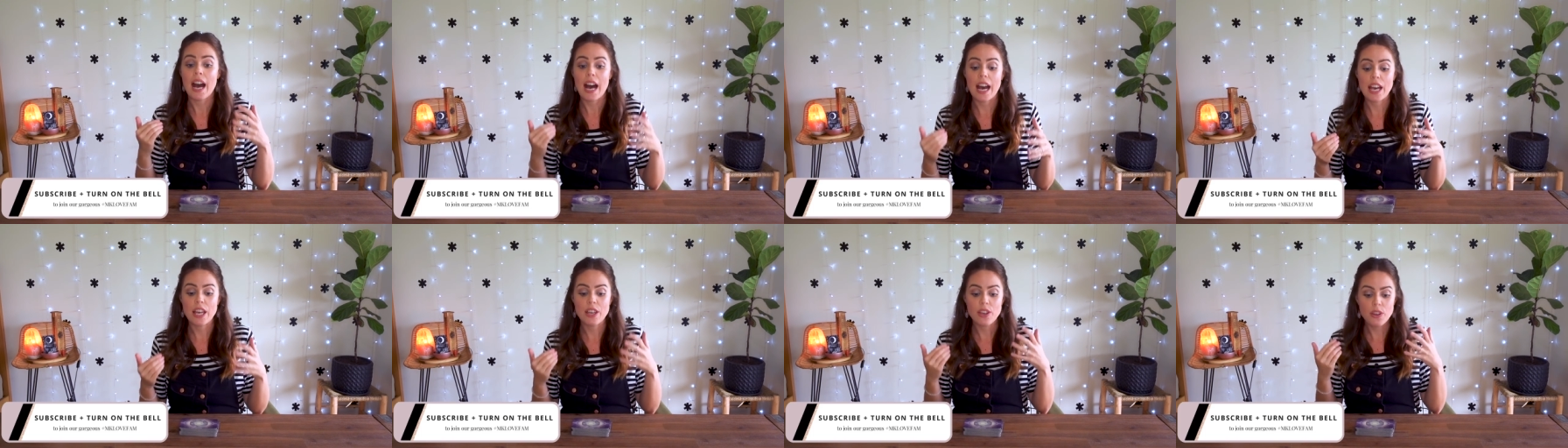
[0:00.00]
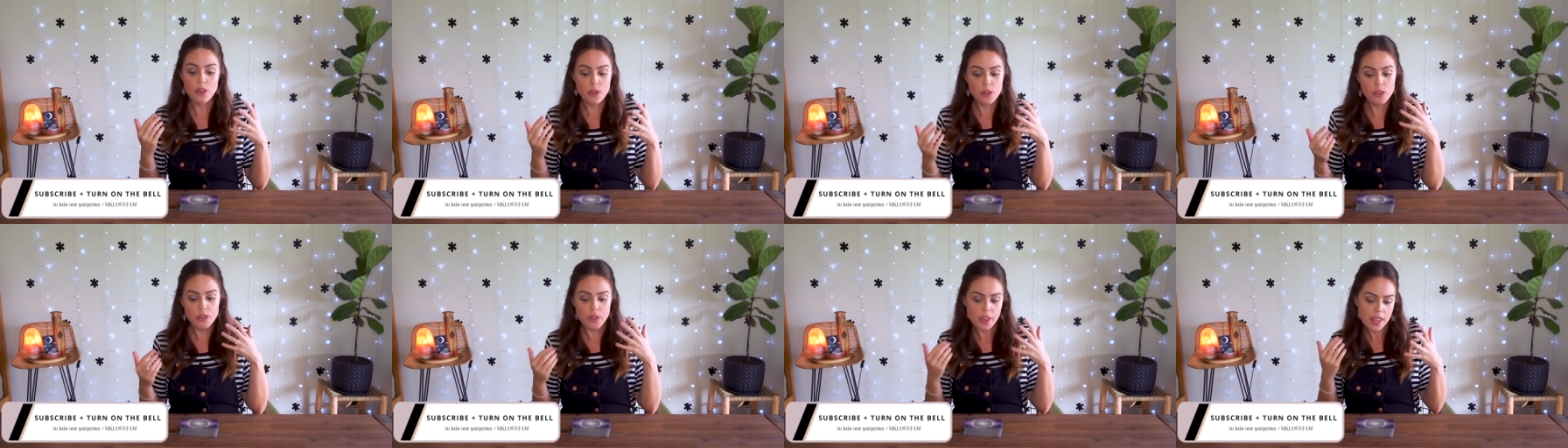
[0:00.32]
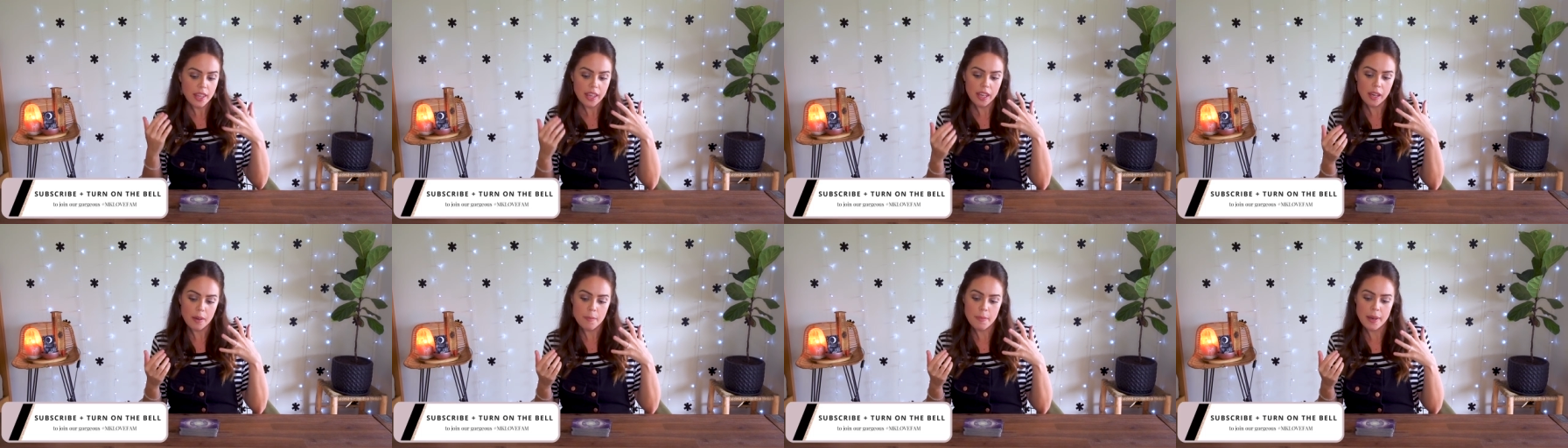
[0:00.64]
are you
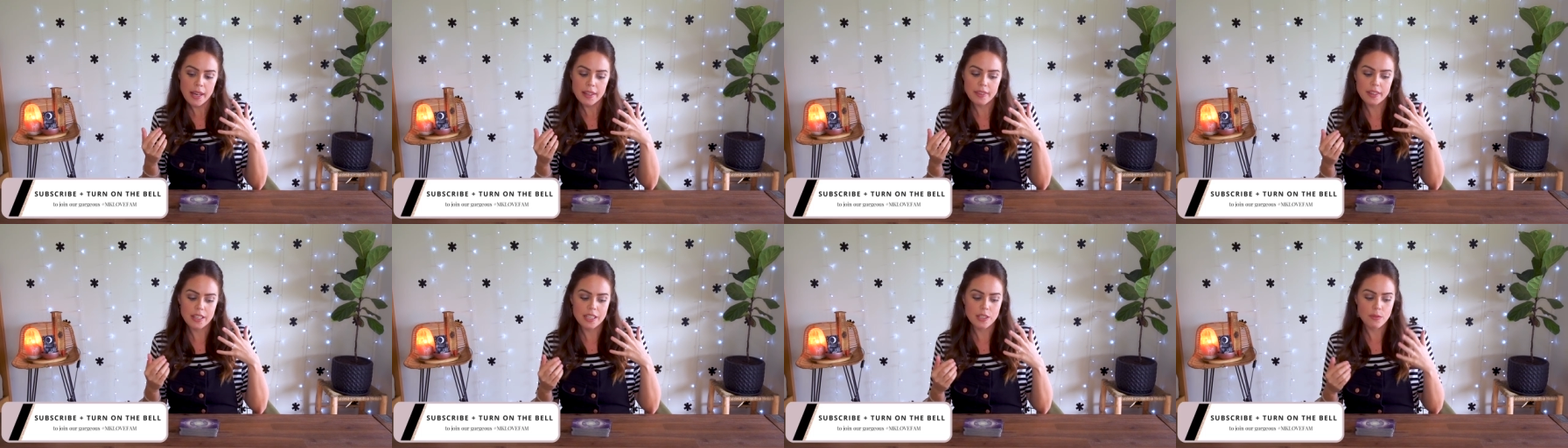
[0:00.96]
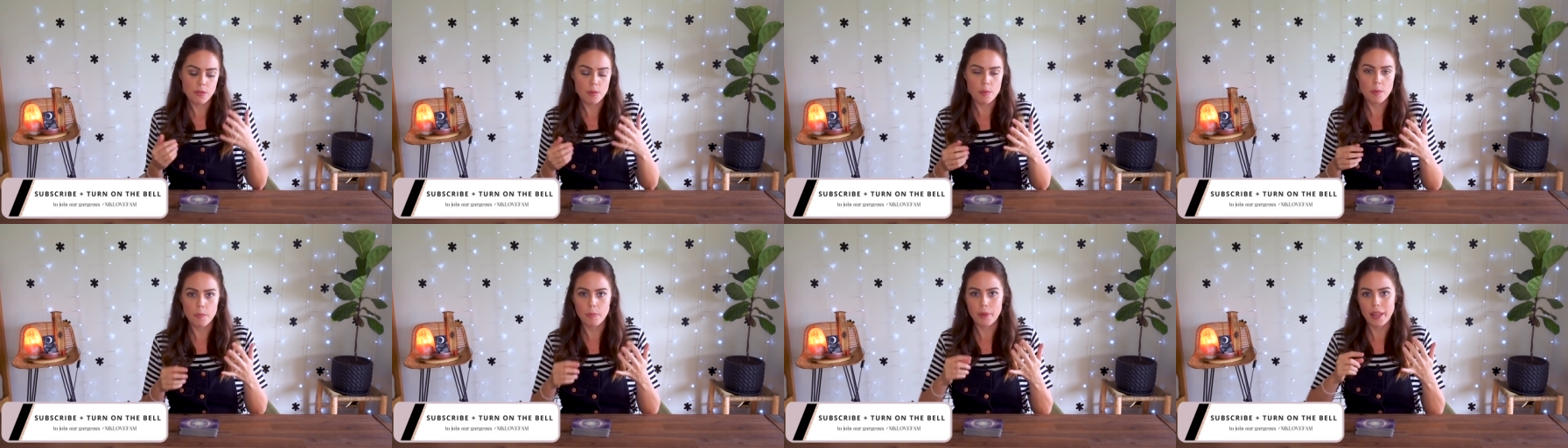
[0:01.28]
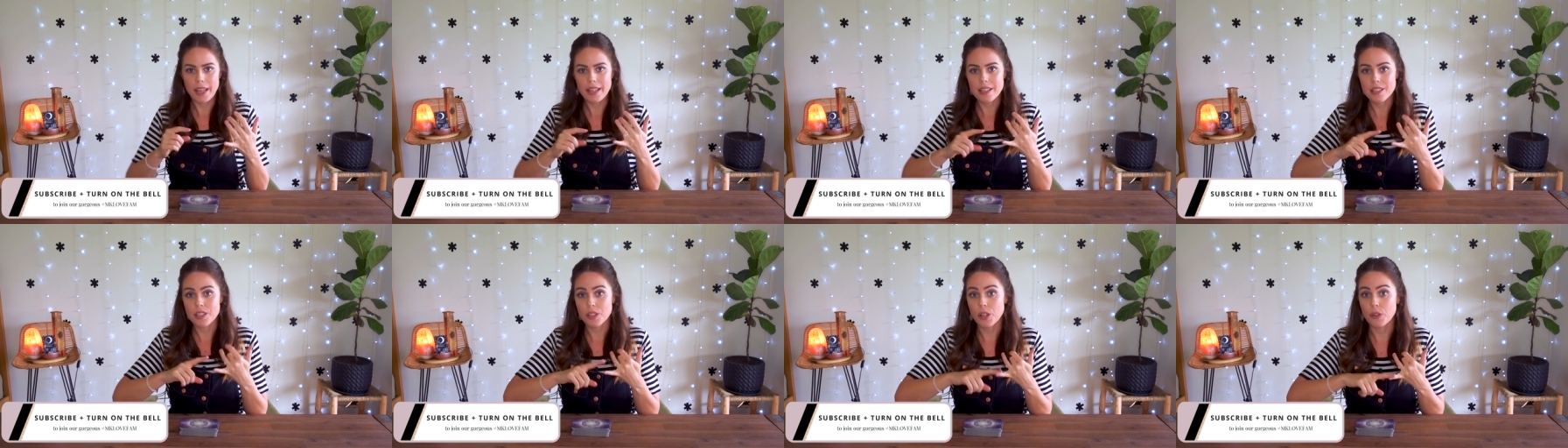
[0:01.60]
thinking about this from a
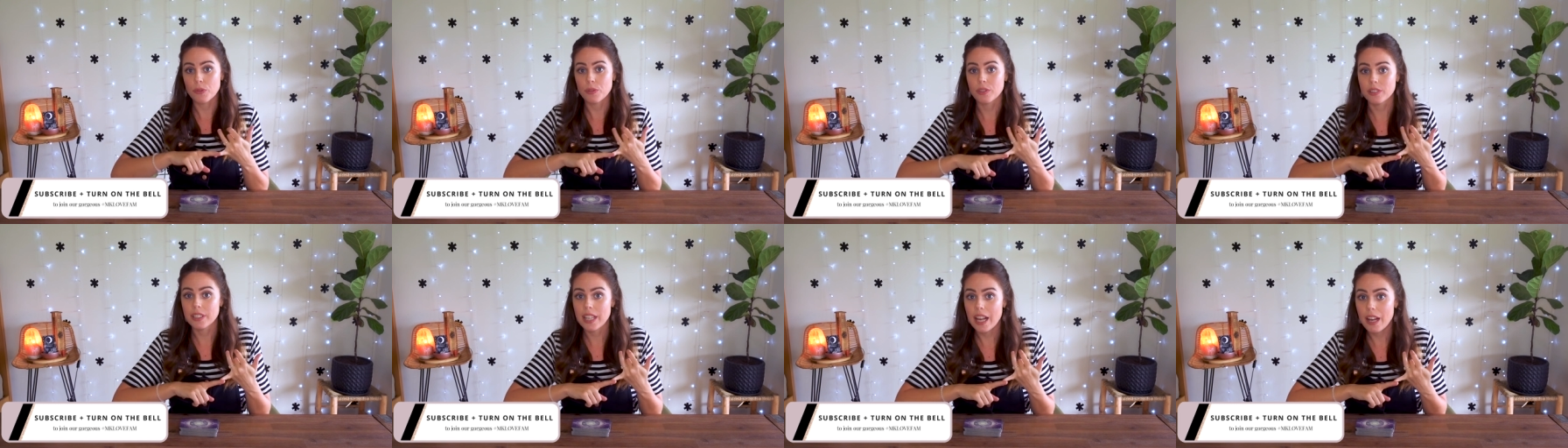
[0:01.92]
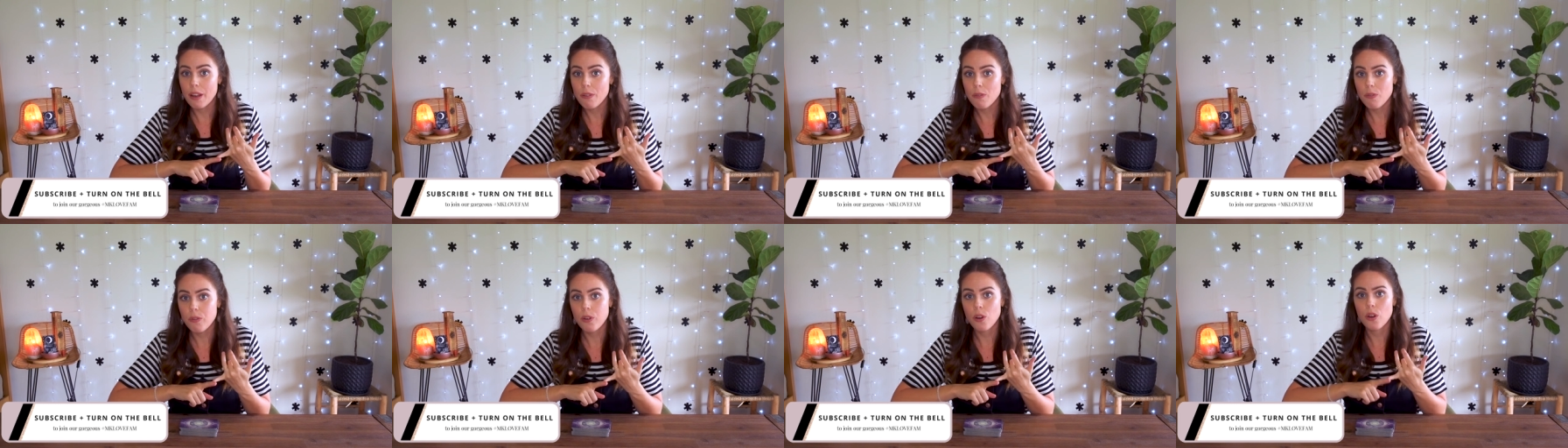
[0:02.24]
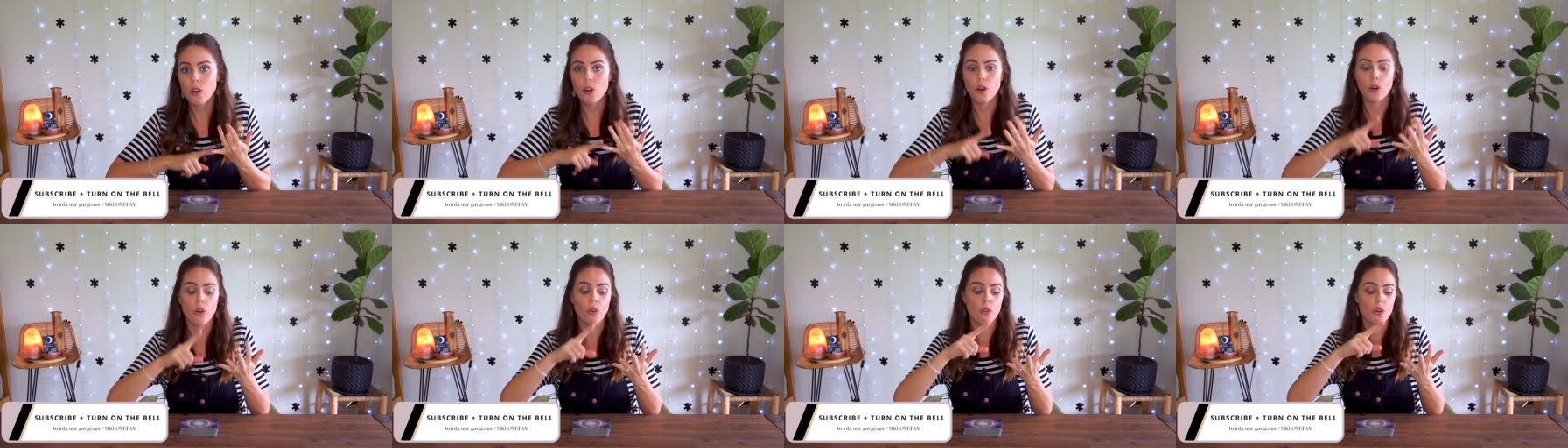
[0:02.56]
place of love
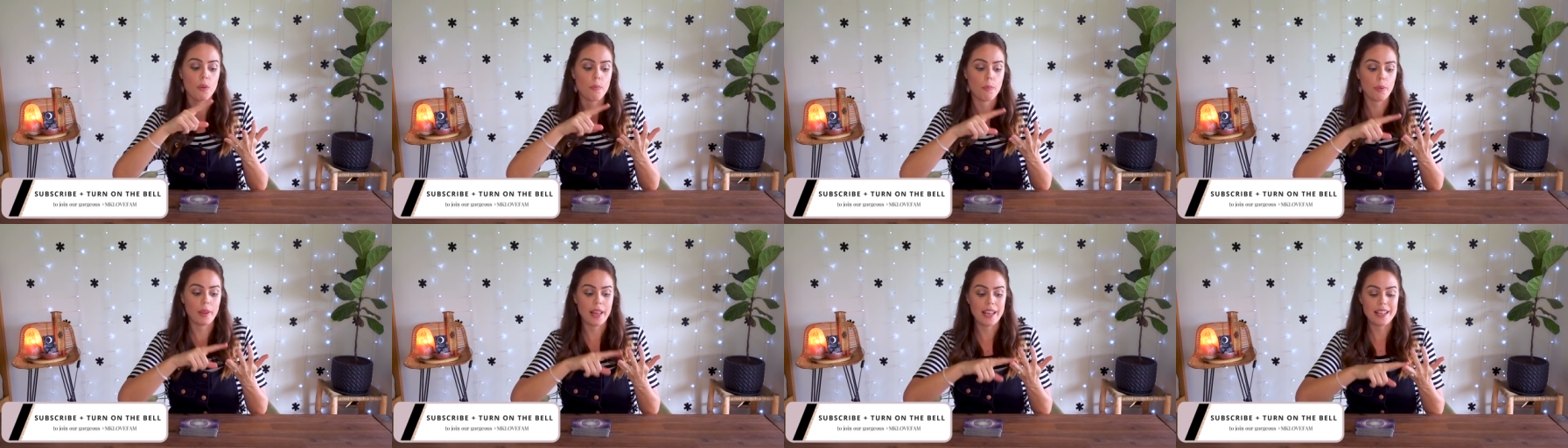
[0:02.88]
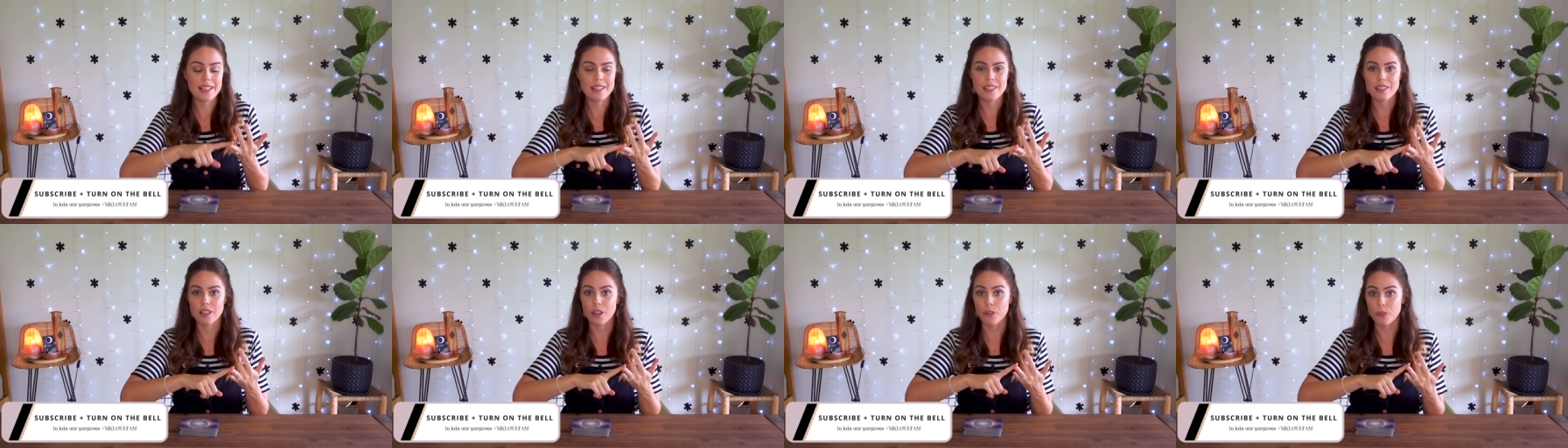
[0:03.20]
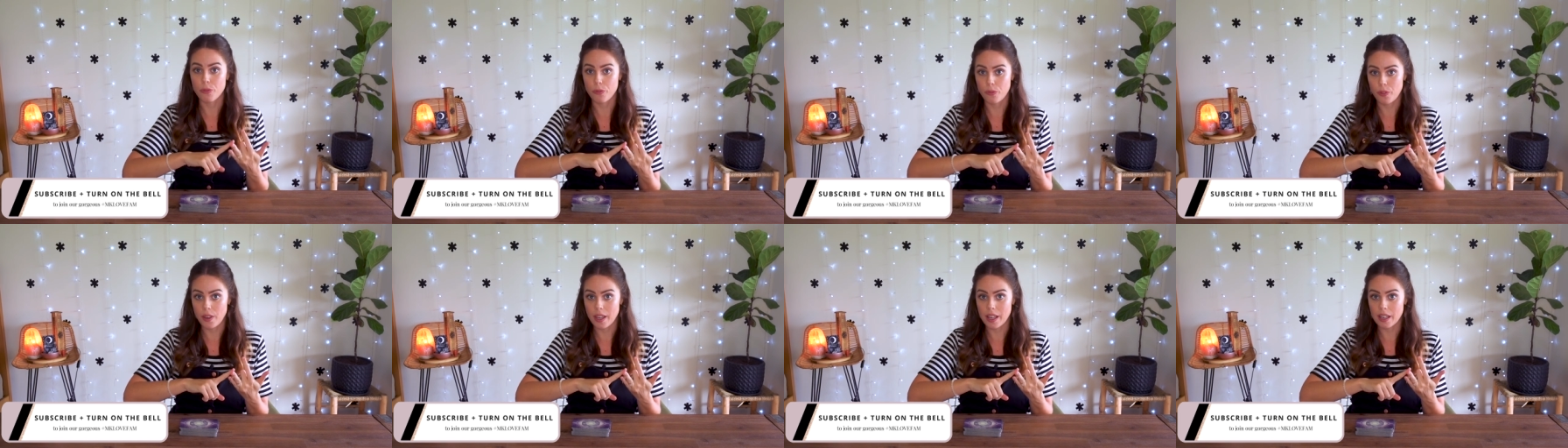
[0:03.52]
or a place
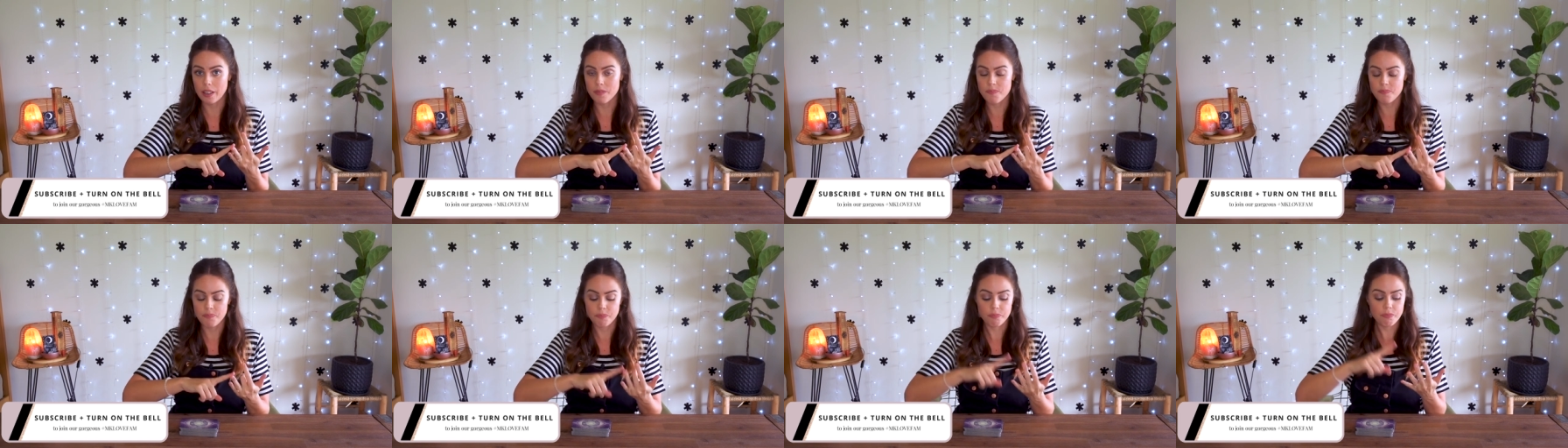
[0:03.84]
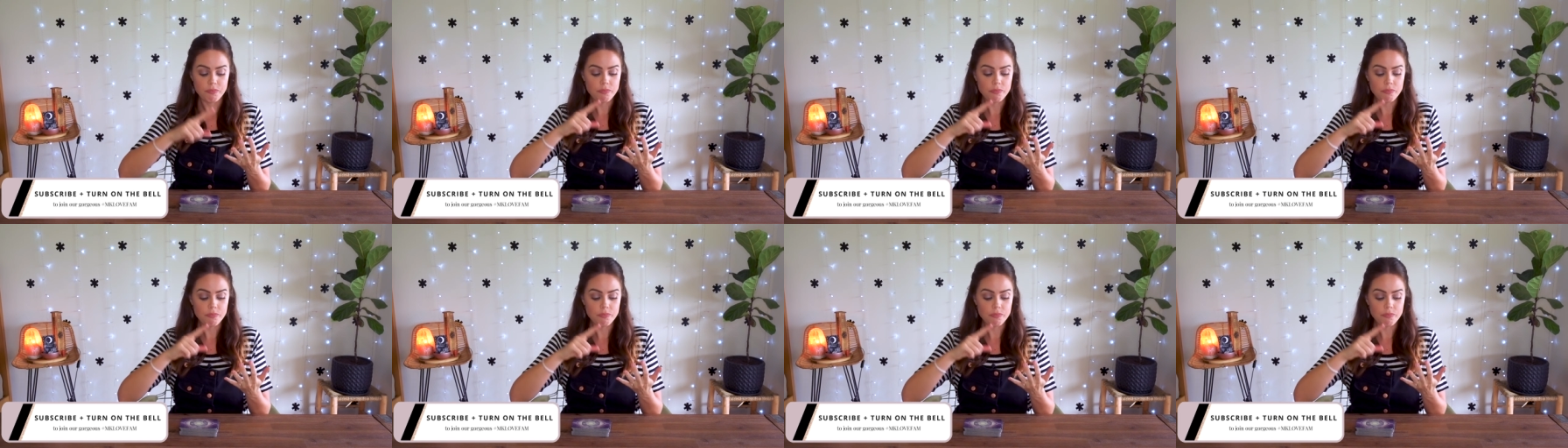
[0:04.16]
of fear?